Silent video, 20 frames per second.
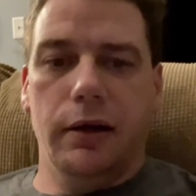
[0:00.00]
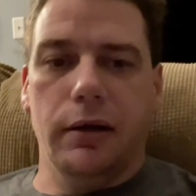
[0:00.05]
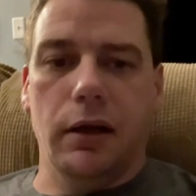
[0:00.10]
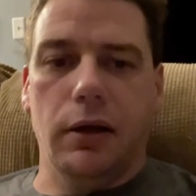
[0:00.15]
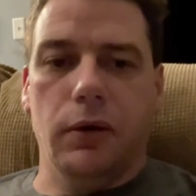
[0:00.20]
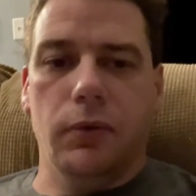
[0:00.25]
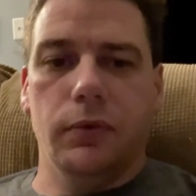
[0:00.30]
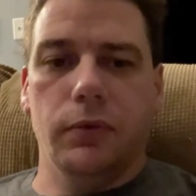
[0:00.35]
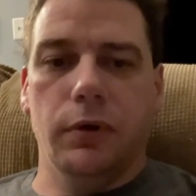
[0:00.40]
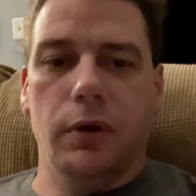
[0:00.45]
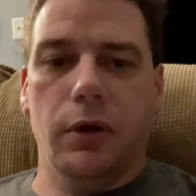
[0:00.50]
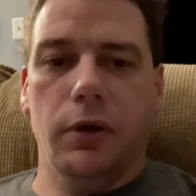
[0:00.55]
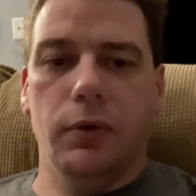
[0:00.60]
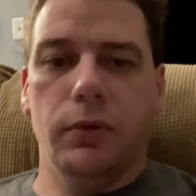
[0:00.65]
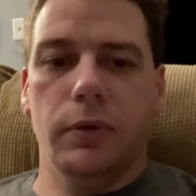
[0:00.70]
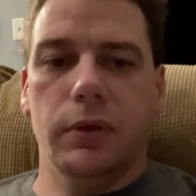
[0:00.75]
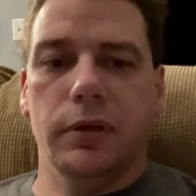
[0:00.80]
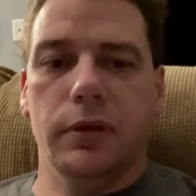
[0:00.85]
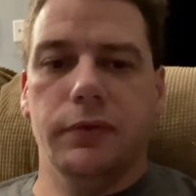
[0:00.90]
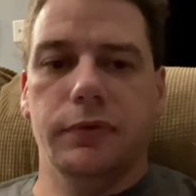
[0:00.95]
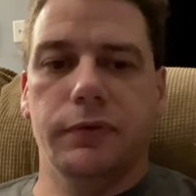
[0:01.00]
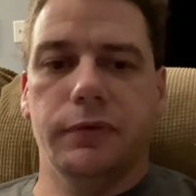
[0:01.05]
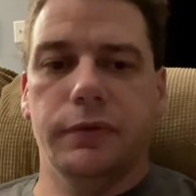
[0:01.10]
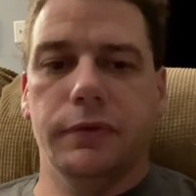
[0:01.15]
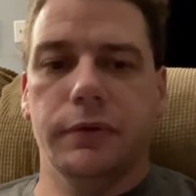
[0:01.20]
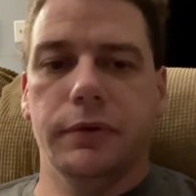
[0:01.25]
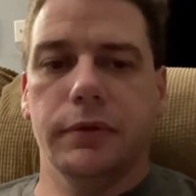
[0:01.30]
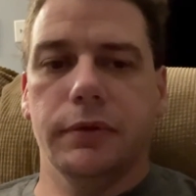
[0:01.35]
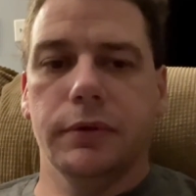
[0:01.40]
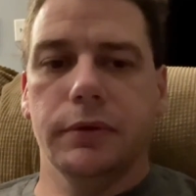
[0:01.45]
I don't know if
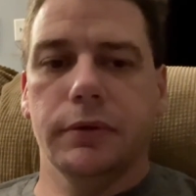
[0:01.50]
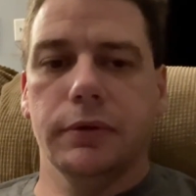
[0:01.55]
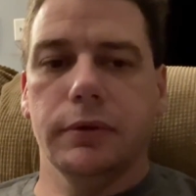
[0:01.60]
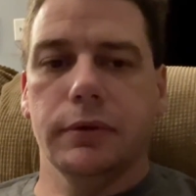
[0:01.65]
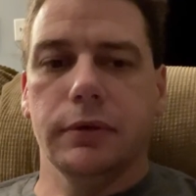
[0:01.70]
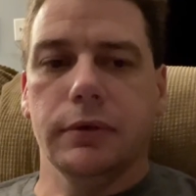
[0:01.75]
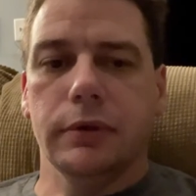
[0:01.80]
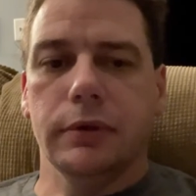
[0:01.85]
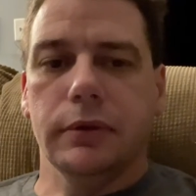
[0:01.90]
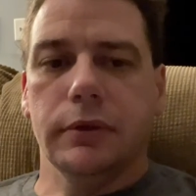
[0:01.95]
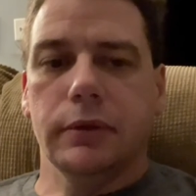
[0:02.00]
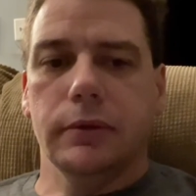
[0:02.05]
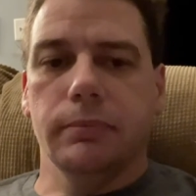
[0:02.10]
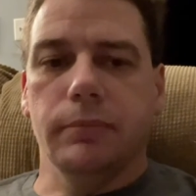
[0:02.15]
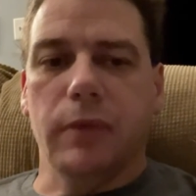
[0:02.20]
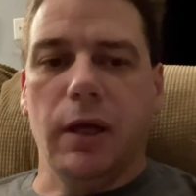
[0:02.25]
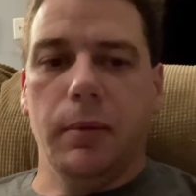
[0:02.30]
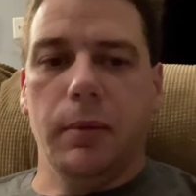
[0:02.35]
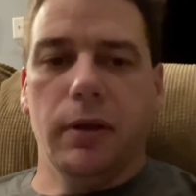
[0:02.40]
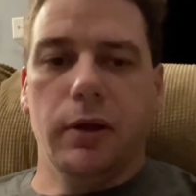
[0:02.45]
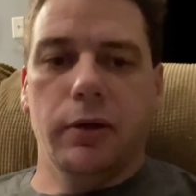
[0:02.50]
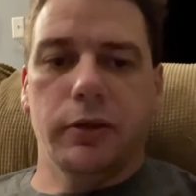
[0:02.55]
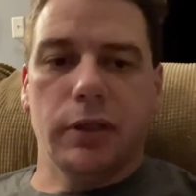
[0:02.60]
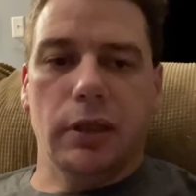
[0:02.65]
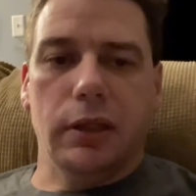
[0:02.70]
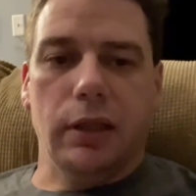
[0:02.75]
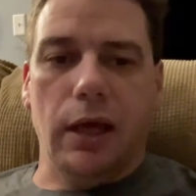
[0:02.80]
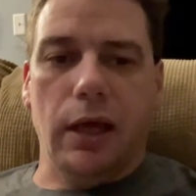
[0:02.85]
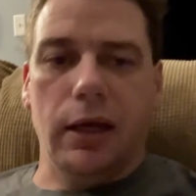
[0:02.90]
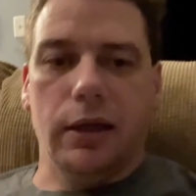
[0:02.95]
maybe there's a
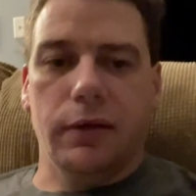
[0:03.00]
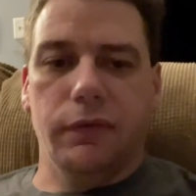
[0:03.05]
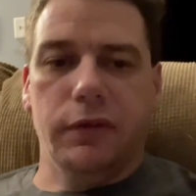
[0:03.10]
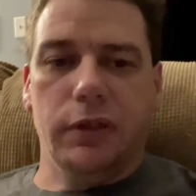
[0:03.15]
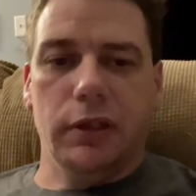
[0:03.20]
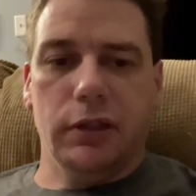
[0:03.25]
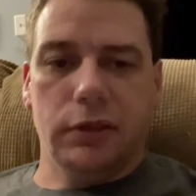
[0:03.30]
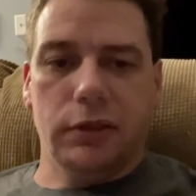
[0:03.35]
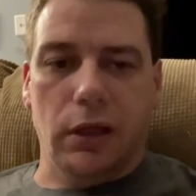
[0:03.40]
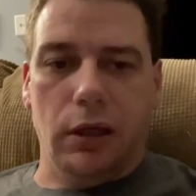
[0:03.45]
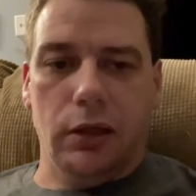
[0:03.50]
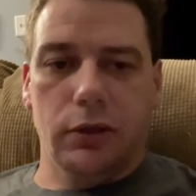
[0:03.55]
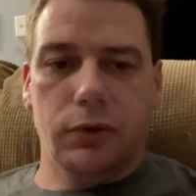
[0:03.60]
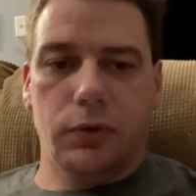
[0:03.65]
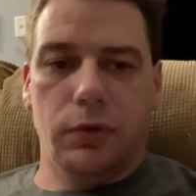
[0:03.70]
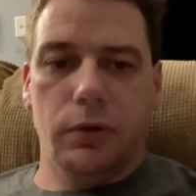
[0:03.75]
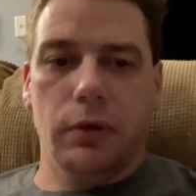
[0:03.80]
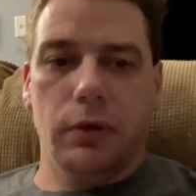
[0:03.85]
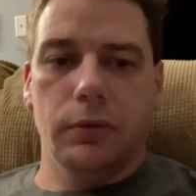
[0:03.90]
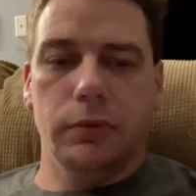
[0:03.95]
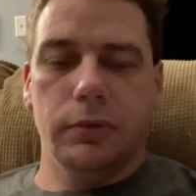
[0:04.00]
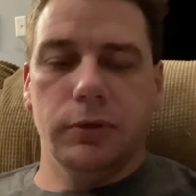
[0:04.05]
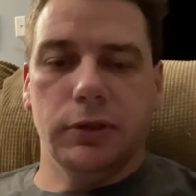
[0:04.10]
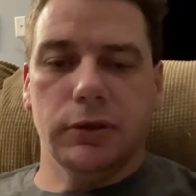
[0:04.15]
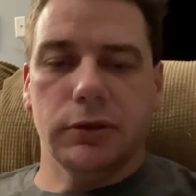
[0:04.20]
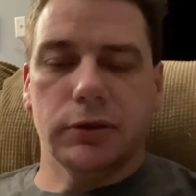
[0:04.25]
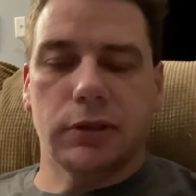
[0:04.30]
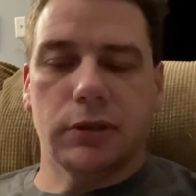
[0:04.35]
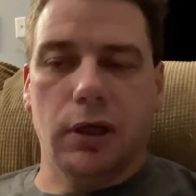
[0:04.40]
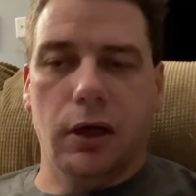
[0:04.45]
lack of testosterone
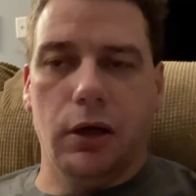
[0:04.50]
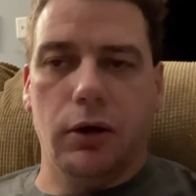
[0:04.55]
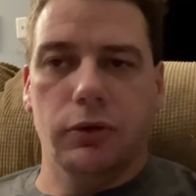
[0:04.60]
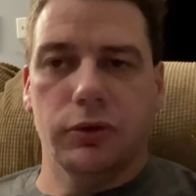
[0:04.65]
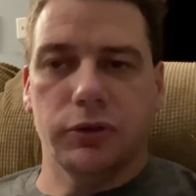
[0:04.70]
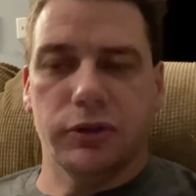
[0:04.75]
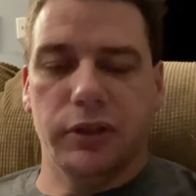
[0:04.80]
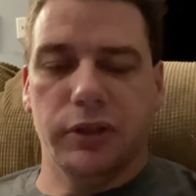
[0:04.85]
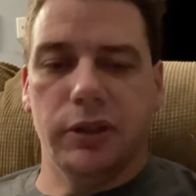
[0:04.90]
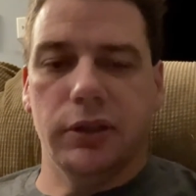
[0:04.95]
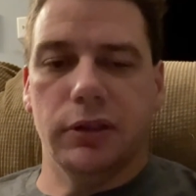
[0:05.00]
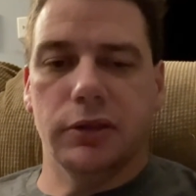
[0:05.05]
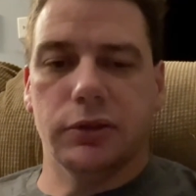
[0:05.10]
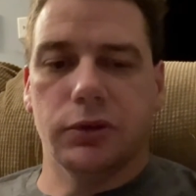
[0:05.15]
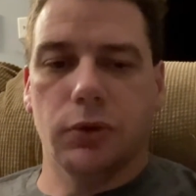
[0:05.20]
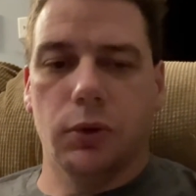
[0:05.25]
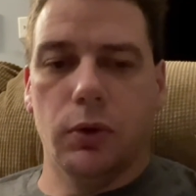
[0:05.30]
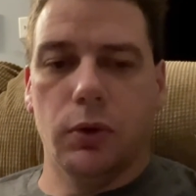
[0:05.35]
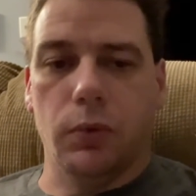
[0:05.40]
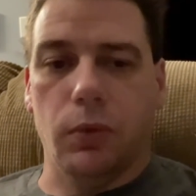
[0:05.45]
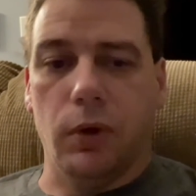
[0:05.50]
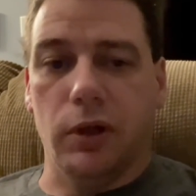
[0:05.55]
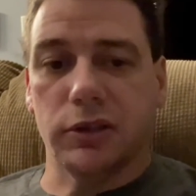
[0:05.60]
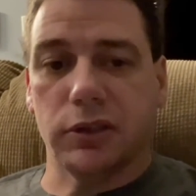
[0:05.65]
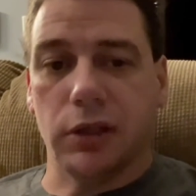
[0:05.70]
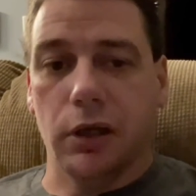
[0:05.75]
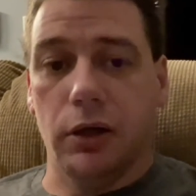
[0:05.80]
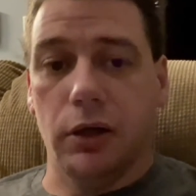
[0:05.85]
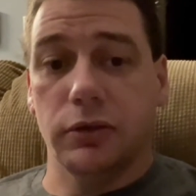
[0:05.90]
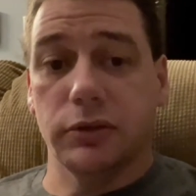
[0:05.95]
that's caused this or what's
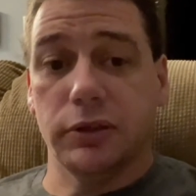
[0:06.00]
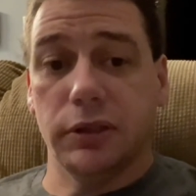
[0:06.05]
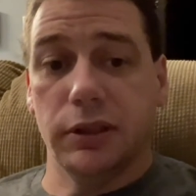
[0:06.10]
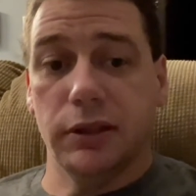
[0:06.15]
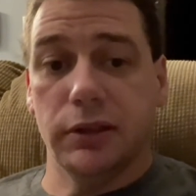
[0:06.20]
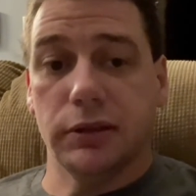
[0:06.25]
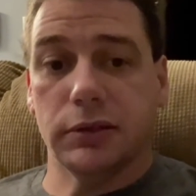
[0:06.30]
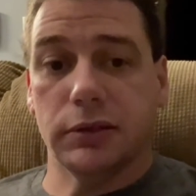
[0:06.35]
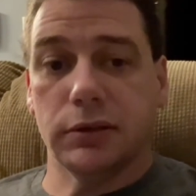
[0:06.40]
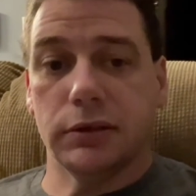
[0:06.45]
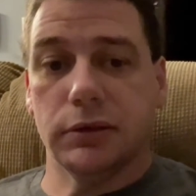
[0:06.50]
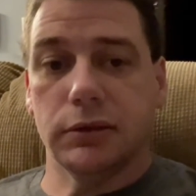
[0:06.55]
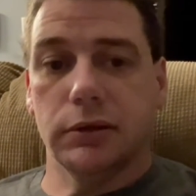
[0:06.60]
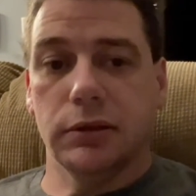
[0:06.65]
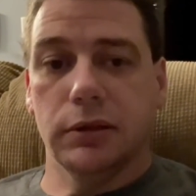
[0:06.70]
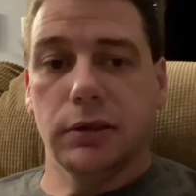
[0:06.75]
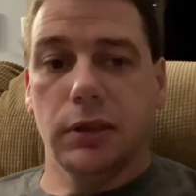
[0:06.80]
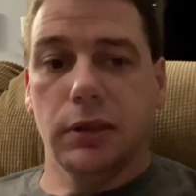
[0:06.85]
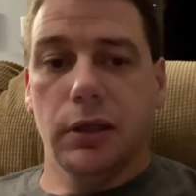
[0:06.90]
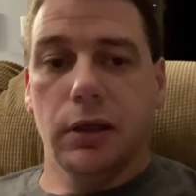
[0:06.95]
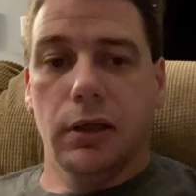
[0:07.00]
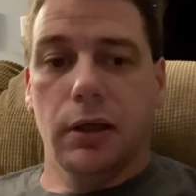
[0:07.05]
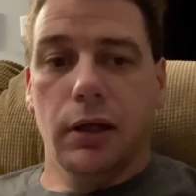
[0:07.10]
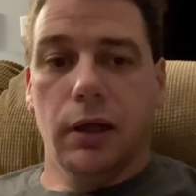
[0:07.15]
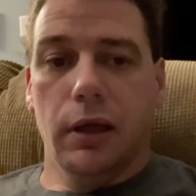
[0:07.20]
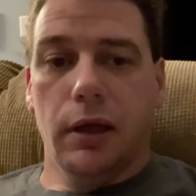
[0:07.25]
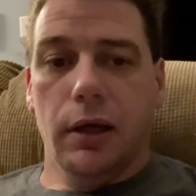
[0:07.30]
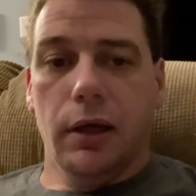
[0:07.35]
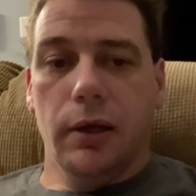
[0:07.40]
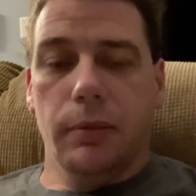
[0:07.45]
caused this.
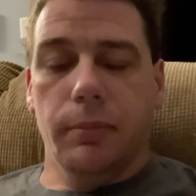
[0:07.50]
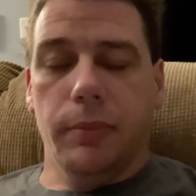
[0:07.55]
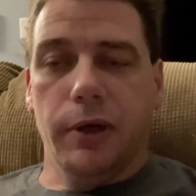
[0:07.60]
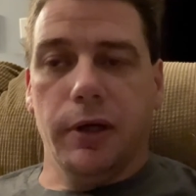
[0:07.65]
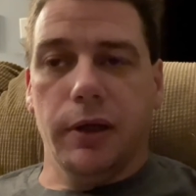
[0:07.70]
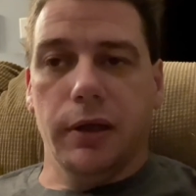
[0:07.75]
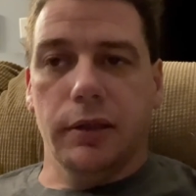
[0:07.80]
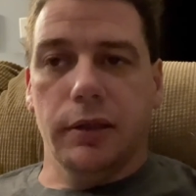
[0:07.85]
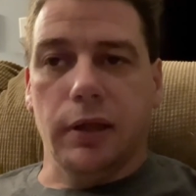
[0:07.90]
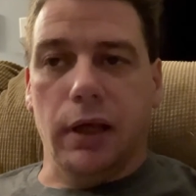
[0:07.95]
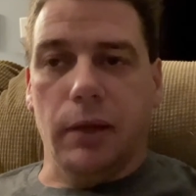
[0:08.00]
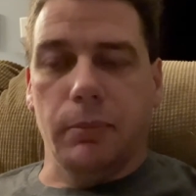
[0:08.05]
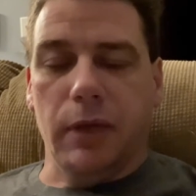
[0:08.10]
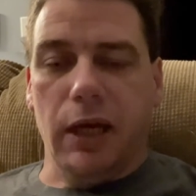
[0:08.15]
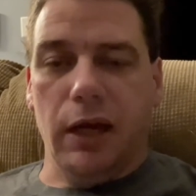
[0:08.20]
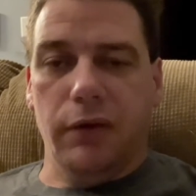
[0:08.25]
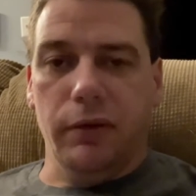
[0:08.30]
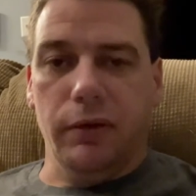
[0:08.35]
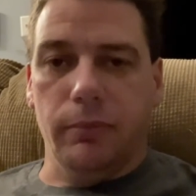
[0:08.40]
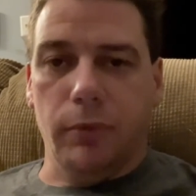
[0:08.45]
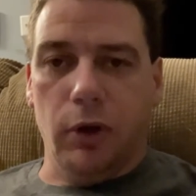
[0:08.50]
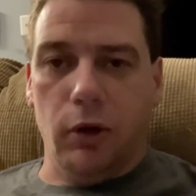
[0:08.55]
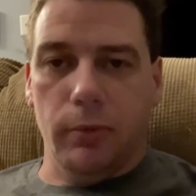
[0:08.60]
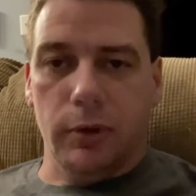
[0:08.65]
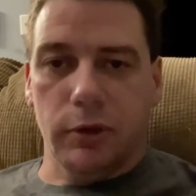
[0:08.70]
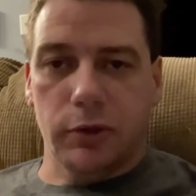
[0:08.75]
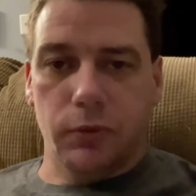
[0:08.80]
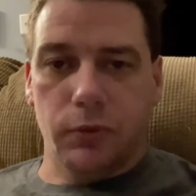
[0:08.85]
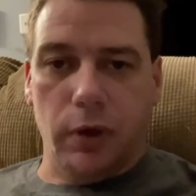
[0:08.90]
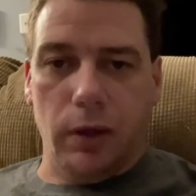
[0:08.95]
But I'm having
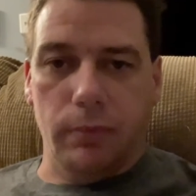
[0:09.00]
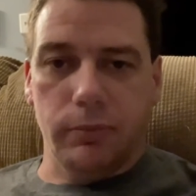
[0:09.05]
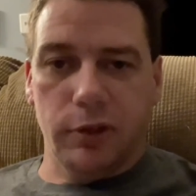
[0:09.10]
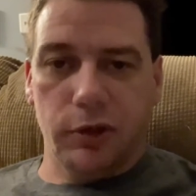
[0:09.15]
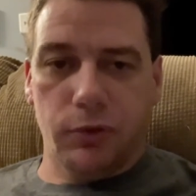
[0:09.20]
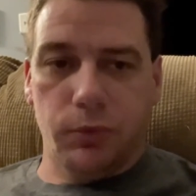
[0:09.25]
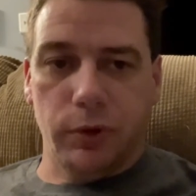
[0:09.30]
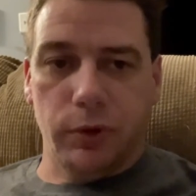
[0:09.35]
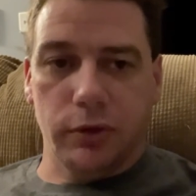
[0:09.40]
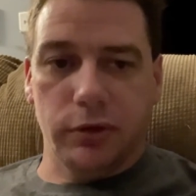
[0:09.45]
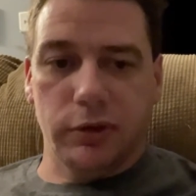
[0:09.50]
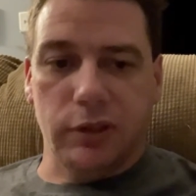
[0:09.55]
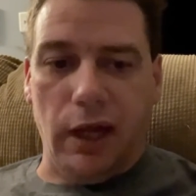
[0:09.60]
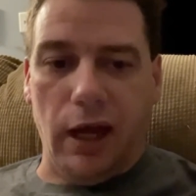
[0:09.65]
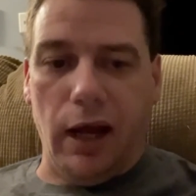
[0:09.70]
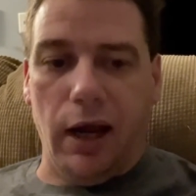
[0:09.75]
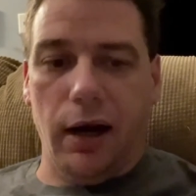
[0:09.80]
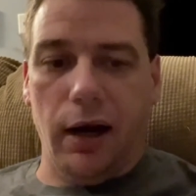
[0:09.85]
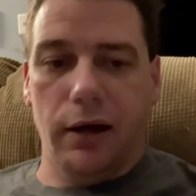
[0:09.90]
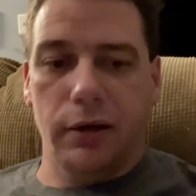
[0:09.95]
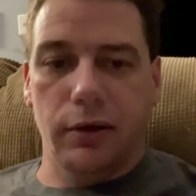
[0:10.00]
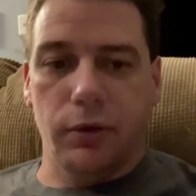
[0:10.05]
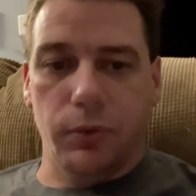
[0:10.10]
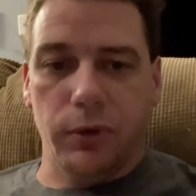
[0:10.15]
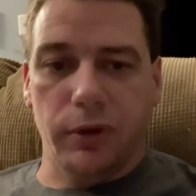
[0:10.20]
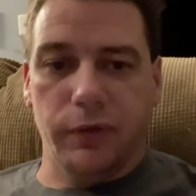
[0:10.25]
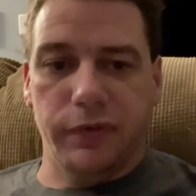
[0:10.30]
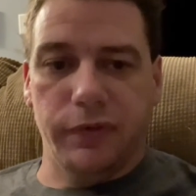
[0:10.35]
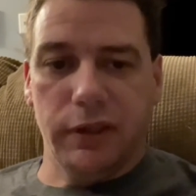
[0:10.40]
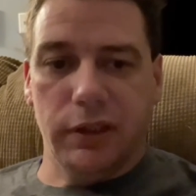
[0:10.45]
moments where I'm just real tired and
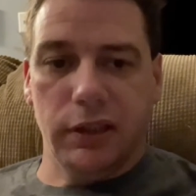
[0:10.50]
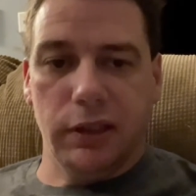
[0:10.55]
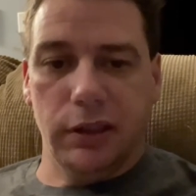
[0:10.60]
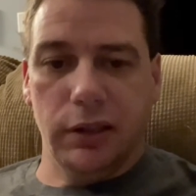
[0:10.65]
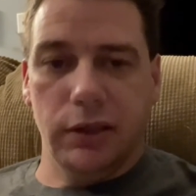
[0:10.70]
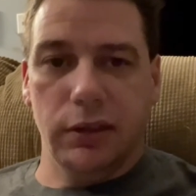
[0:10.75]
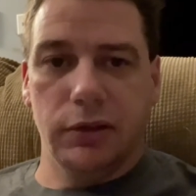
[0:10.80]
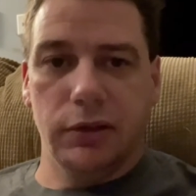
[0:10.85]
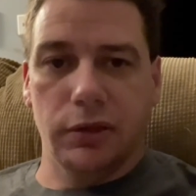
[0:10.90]
real fatigued.